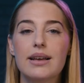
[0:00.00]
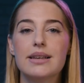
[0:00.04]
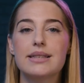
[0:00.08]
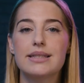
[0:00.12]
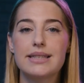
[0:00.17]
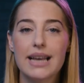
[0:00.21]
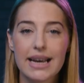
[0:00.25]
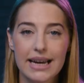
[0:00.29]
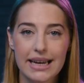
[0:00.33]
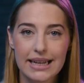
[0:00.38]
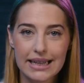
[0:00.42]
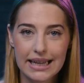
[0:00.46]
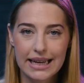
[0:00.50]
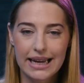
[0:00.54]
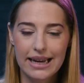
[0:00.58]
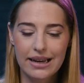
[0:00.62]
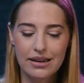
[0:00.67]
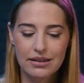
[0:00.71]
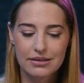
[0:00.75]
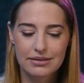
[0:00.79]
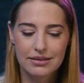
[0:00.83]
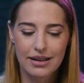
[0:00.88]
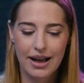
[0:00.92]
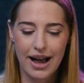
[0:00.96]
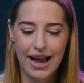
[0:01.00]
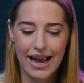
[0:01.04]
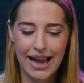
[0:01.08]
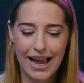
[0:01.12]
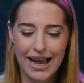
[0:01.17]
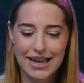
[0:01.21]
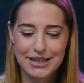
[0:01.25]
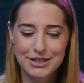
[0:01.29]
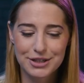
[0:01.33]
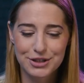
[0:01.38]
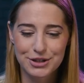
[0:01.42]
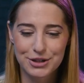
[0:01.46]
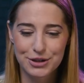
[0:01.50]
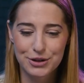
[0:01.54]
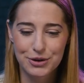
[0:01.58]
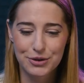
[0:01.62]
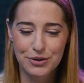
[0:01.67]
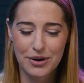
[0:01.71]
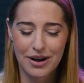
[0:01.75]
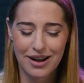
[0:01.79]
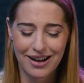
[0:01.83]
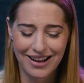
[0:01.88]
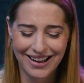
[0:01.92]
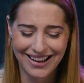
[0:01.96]
Secondly, I had to
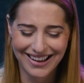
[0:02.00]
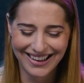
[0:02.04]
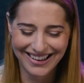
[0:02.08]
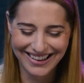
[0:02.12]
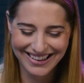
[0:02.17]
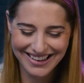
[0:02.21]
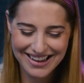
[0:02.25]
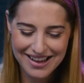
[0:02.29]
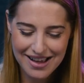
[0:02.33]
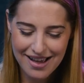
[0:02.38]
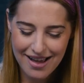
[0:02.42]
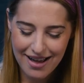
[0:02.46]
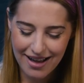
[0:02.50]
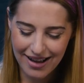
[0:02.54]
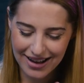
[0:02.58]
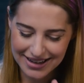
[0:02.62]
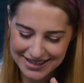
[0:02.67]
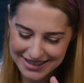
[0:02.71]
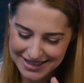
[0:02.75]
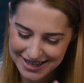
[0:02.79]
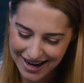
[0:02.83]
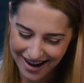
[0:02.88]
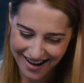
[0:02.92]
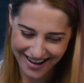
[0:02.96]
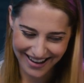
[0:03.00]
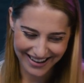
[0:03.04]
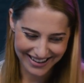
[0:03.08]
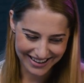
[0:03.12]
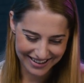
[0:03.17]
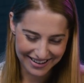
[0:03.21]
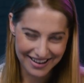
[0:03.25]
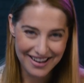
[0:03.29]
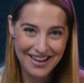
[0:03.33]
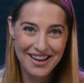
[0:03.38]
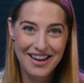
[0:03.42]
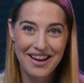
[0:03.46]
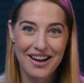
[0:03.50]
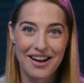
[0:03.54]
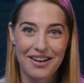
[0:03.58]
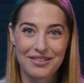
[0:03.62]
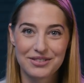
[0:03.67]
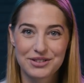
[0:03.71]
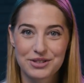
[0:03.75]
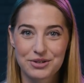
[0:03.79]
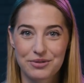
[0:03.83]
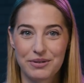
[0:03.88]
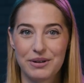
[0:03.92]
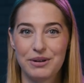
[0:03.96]
do a ton
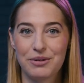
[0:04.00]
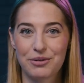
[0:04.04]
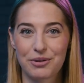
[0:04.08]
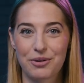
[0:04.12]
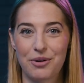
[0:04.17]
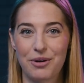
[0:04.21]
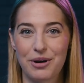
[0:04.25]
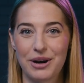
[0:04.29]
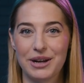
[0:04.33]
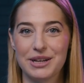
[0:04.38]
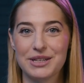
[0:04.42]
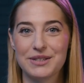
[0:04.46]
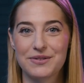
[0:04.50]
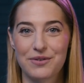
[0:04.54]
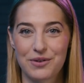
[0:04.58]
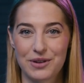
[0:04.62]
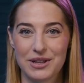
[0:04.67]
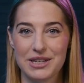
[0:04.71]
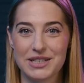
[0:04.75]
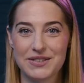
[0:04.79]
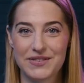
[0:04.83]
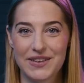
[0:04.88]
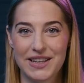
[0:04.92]
of screen recordings for this